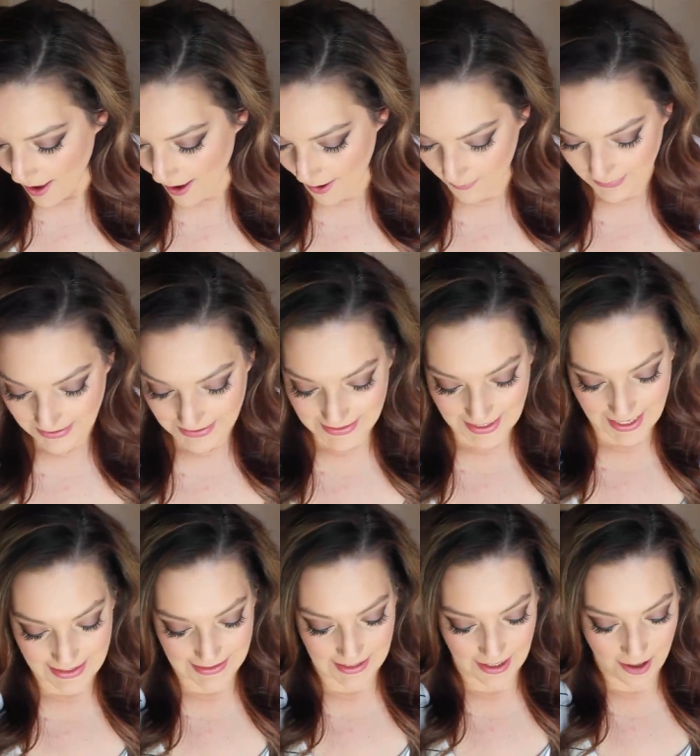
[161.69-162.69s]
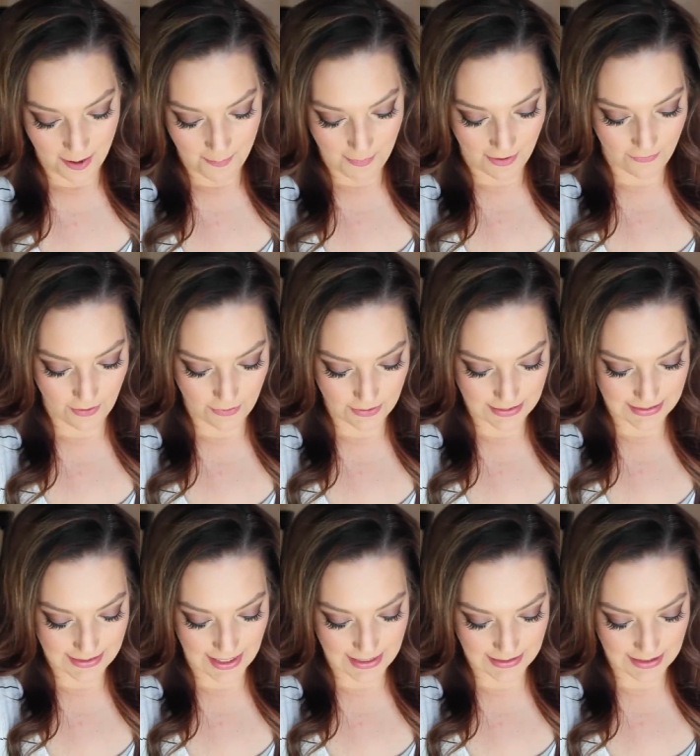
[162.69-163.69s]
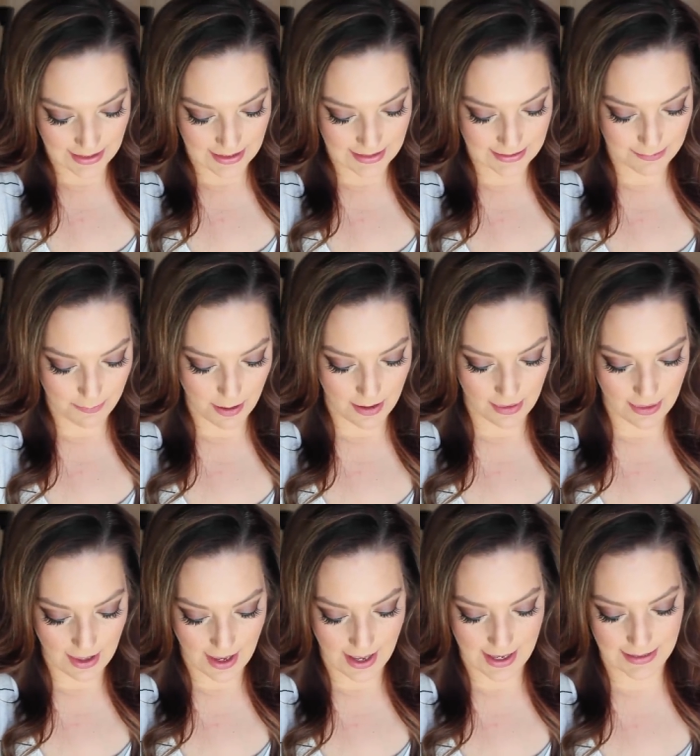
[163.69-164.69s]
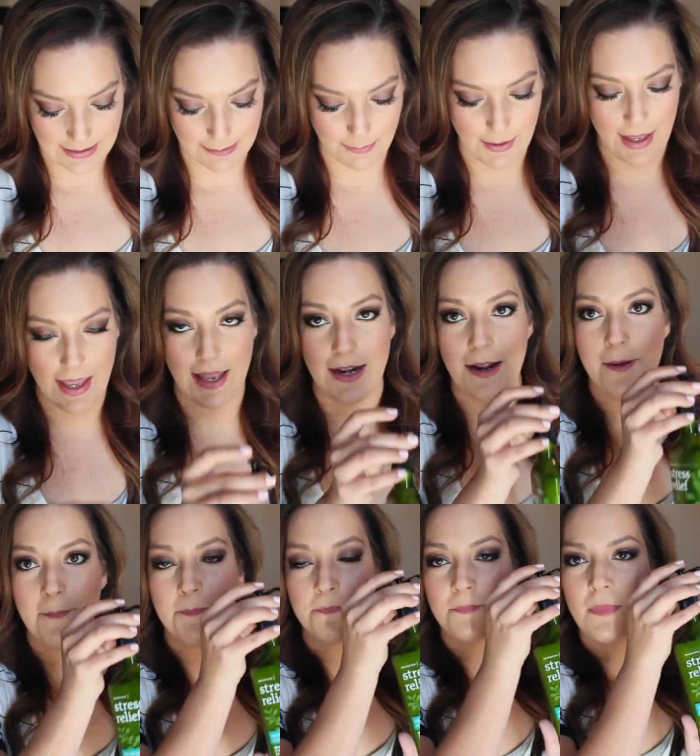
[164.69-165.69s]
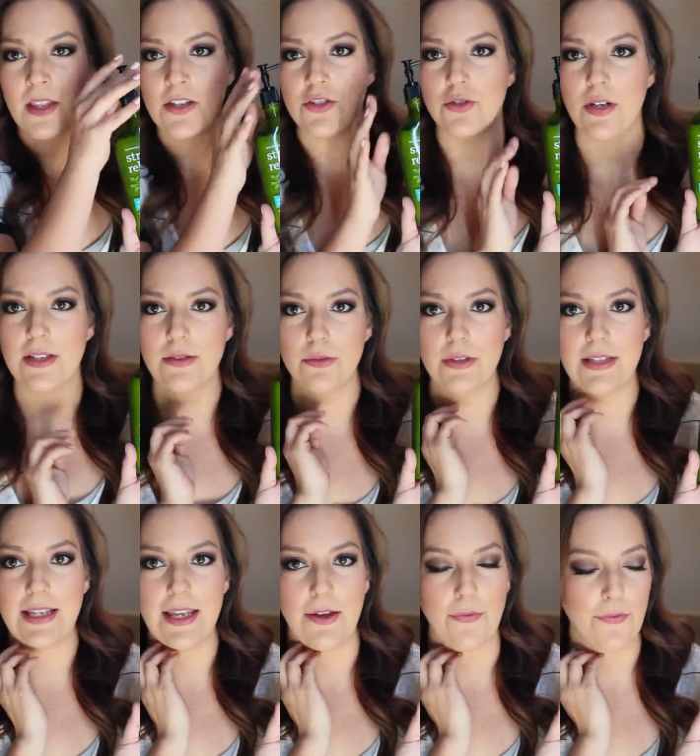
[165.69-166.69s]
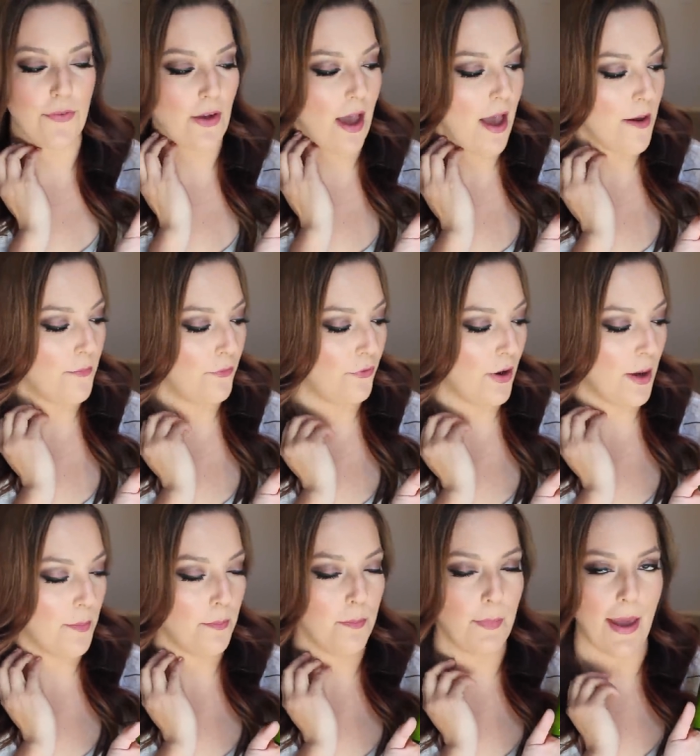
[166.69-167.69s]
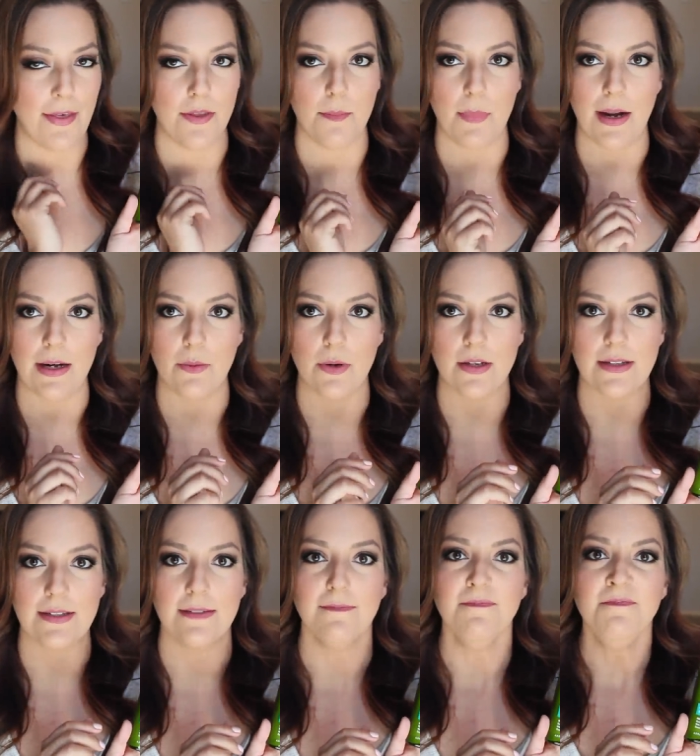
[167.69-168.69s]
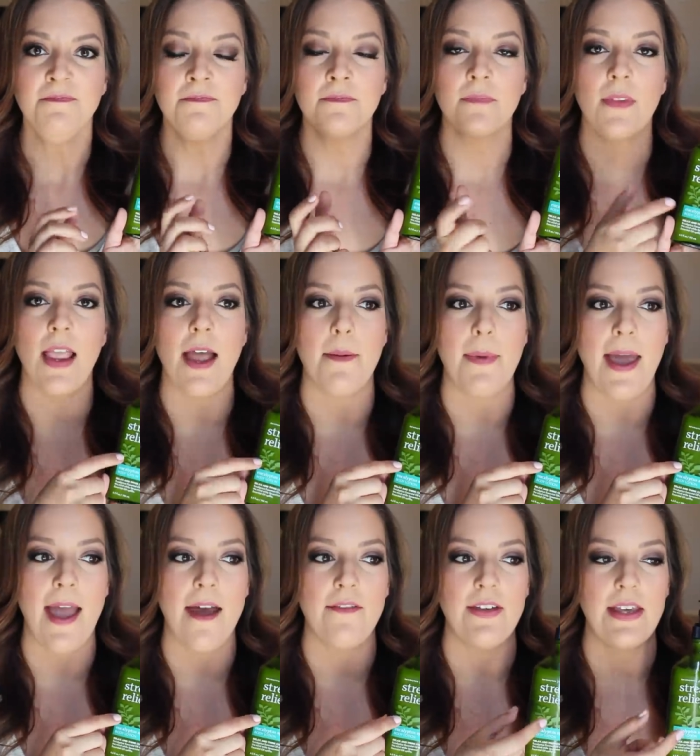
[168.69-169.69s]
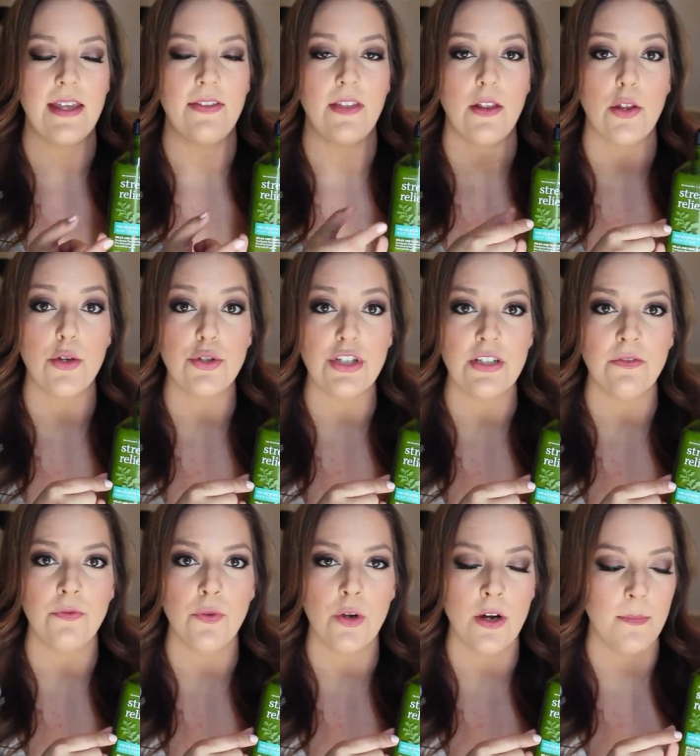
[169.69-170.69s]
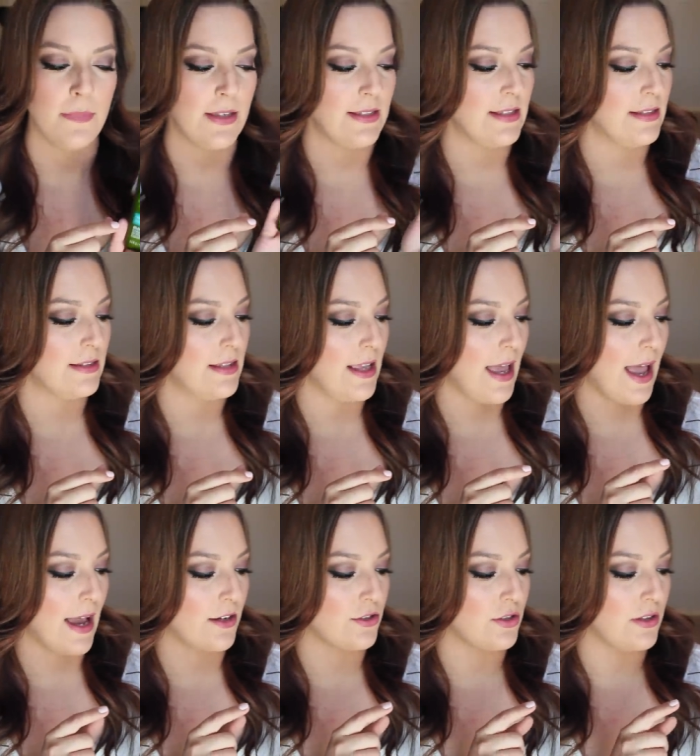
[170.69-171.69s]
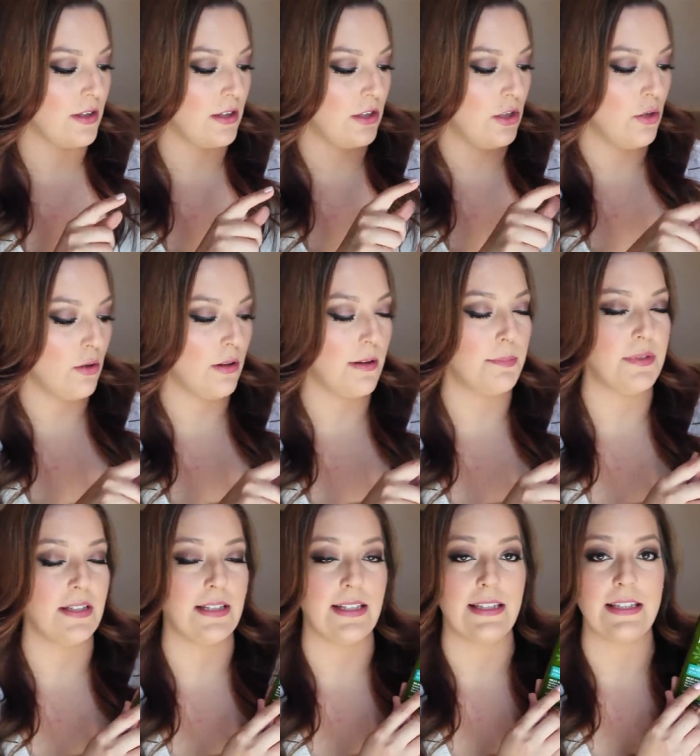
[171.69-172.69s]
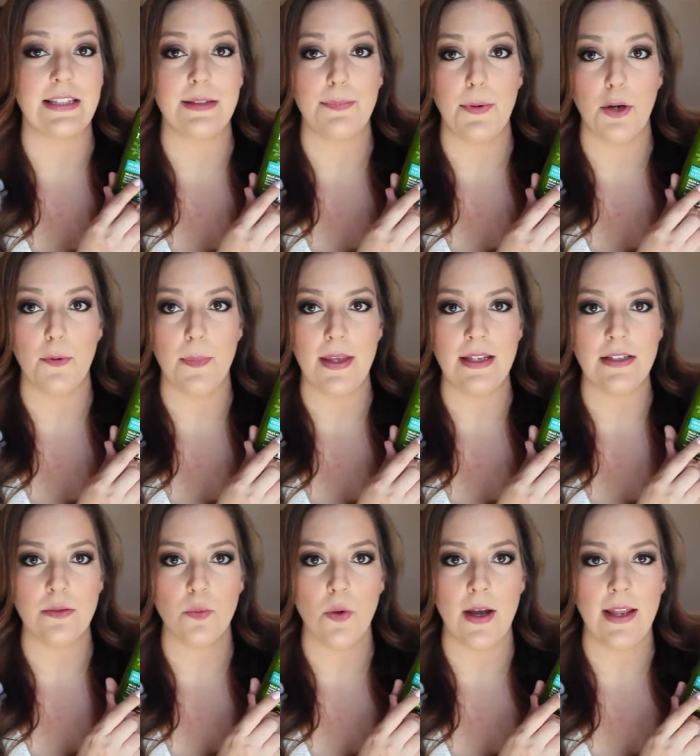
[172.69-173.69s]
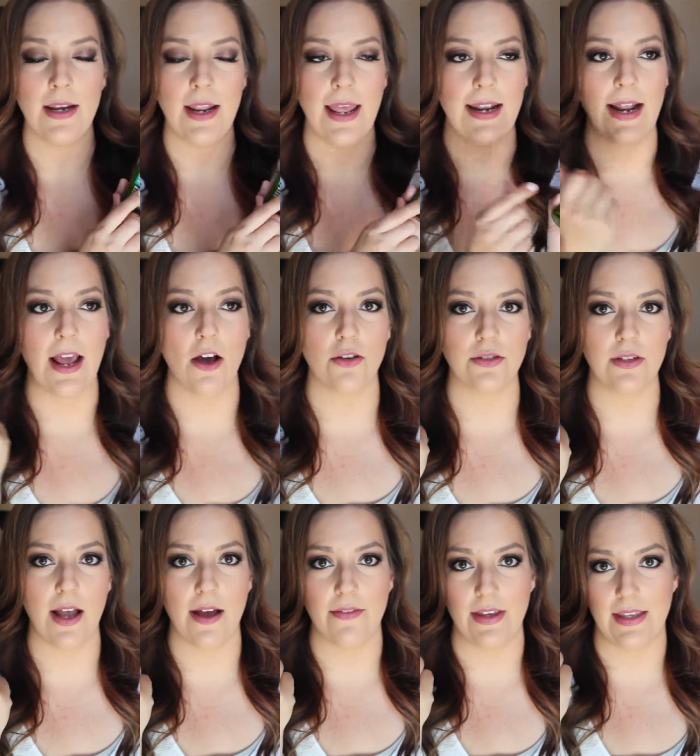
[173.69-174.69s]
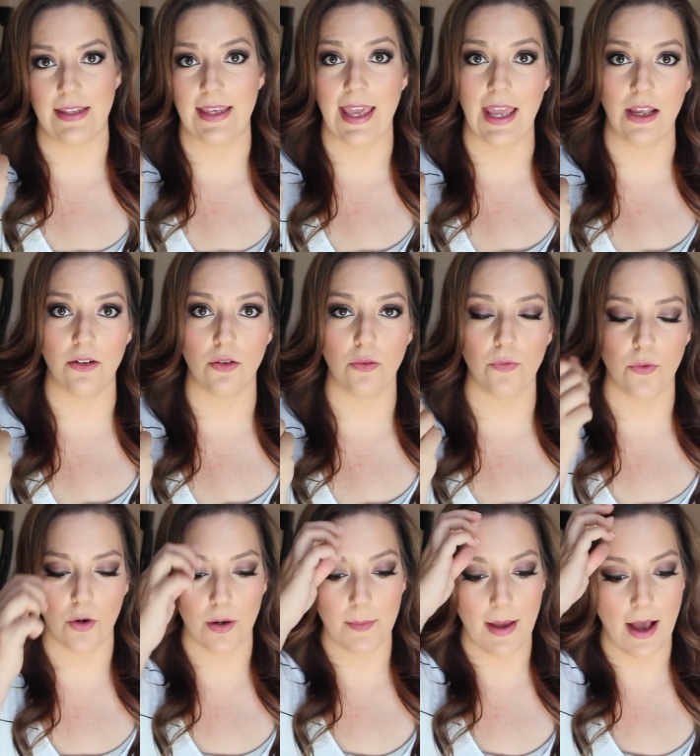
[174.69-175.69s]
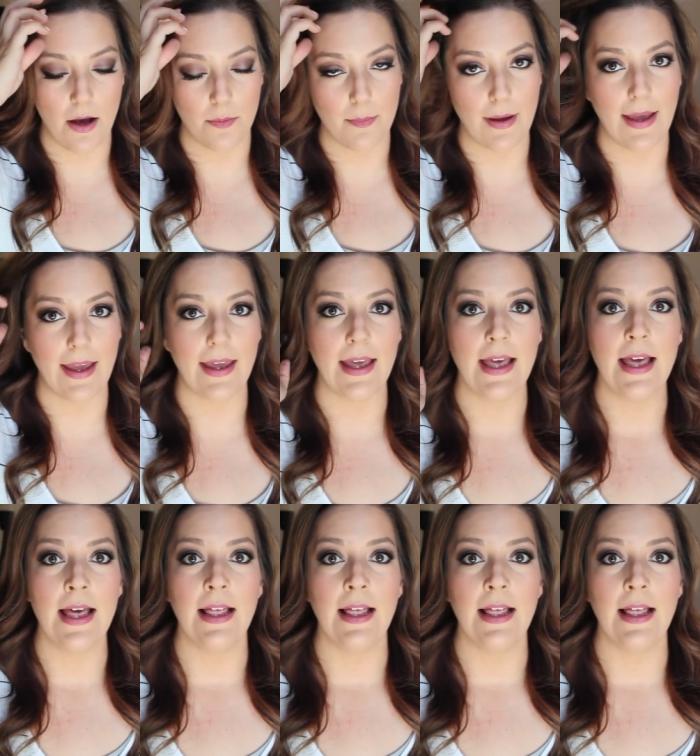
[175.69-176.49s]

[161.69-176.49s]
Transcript: Um, scent. My favorite scent this month has been Stress Relief um, from Bath & Body Works. Um, I have it in the lotion form. This is the actually the eucalyptus and spearmint one and I also have it in candle form out my